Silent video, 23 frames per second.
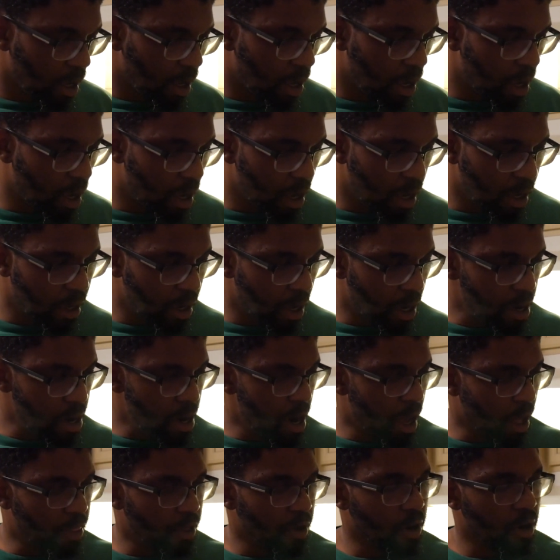
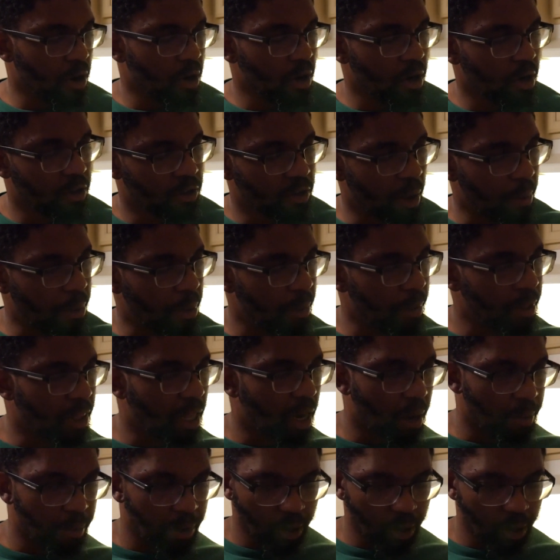Another supplement that I'm